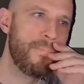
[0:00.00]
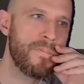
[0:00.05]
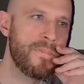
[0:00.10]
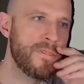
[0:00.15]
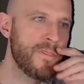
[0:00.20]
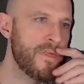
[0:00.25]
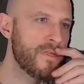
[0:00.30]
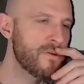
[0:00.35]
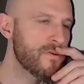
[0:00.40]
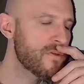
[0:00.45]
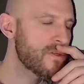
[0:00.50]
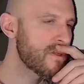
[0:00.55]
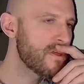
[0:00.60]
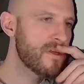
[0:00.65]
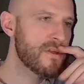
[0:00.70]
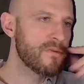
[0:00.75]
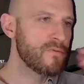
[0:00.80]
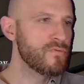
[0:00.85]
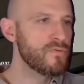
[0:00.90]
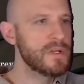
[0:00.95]
that this
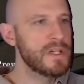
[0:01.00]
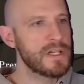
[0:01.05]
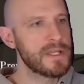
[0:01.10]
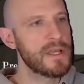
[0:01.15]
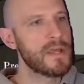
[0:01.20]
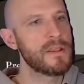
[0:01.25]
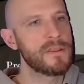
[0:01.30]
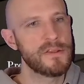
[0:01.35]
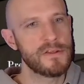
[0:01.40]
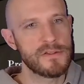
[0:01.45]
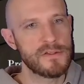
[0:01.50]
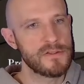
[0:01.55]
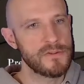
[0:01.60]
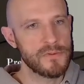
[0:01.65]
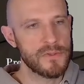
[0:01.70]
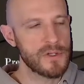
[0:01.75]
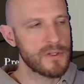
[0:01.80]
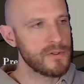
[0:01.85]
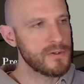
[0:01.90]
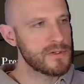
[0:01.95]
isn't really anything to do with the
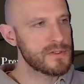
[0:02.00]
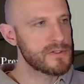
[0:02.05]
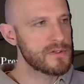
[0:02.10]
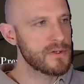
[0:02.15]
cloister.